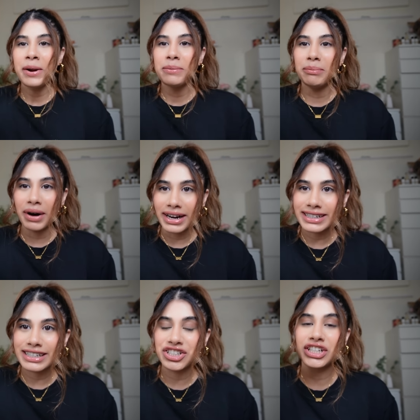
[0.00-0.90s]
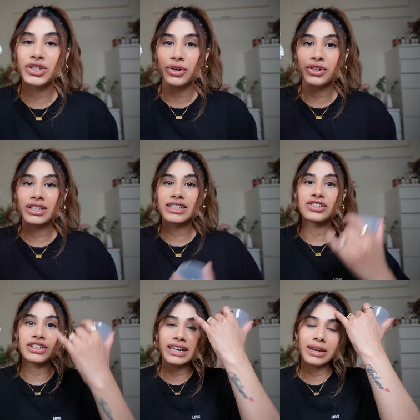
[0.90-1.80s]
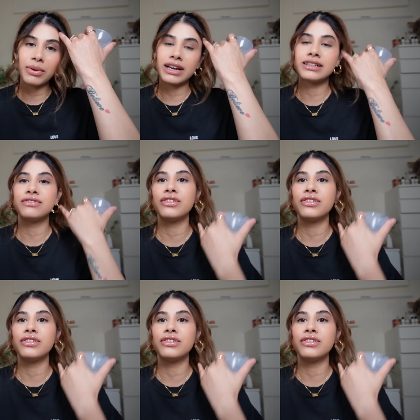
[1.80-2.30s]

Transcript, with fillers: but she took to this really well in the